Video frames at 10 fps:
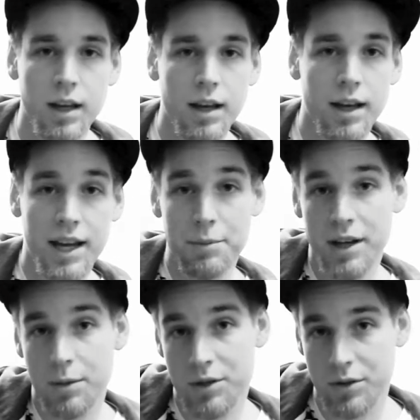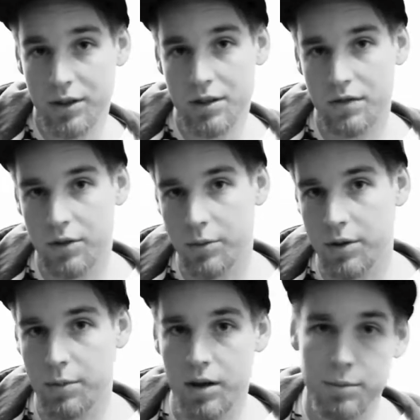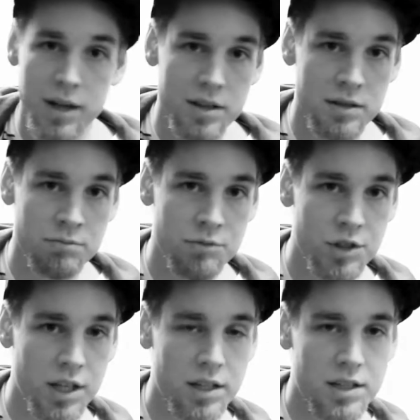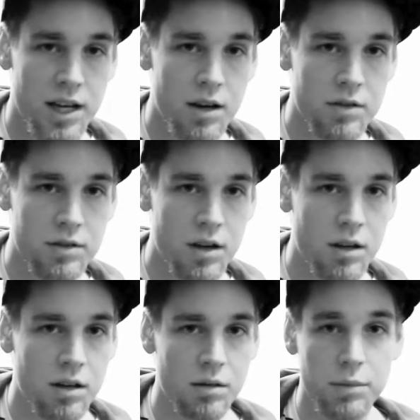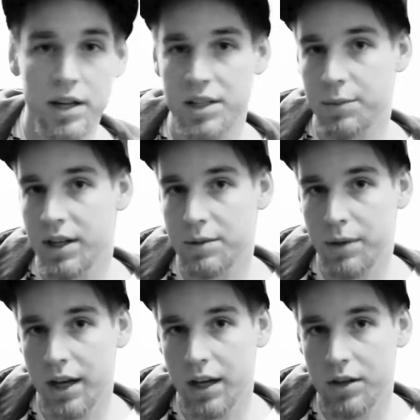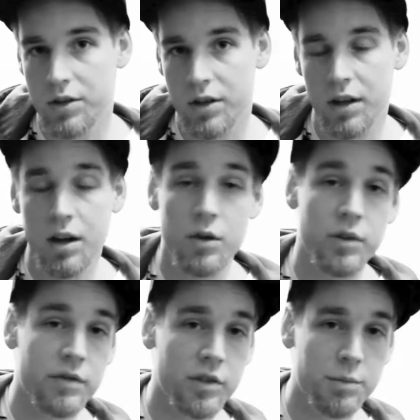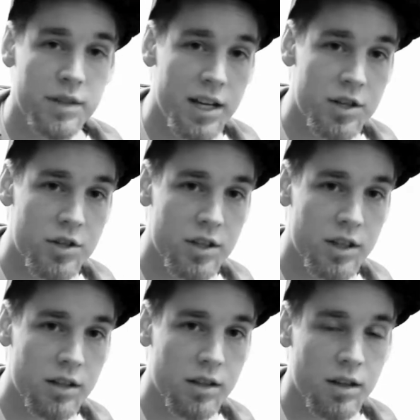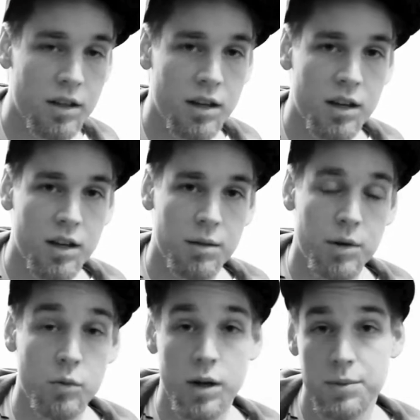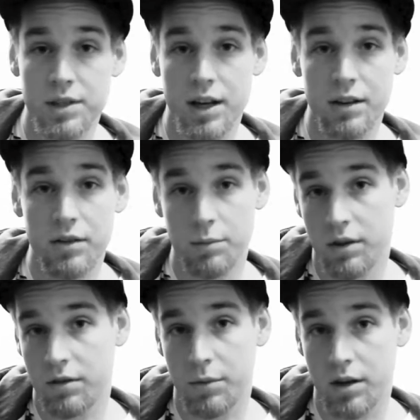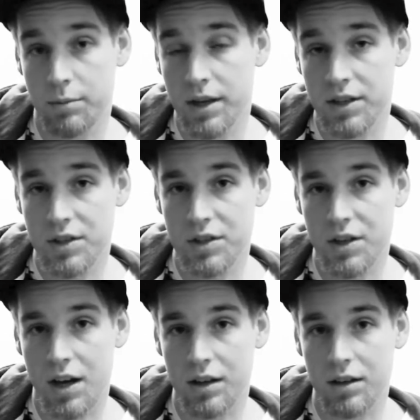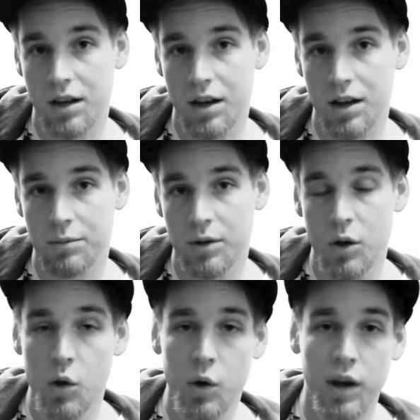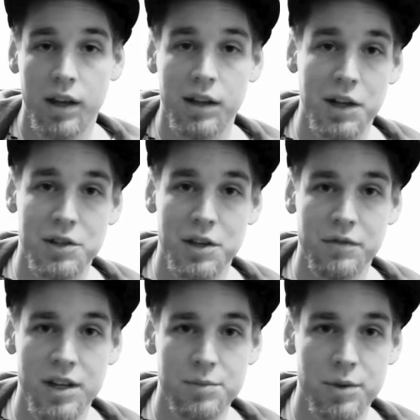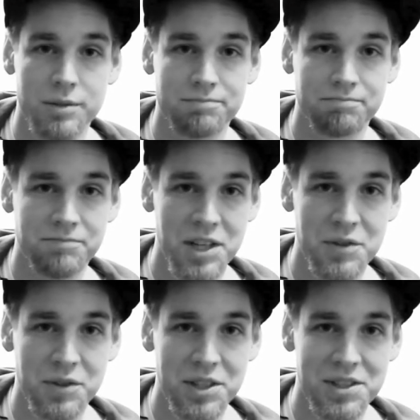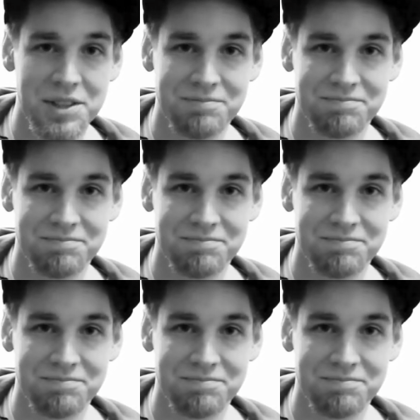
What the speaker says: Again, my name is Kris from the Myth of Modern Medicine. Check us out on our MySpace page, Reverb Nation, our website, themythofmodernmedicine.com, and like us on Facebook. Thanks for listening.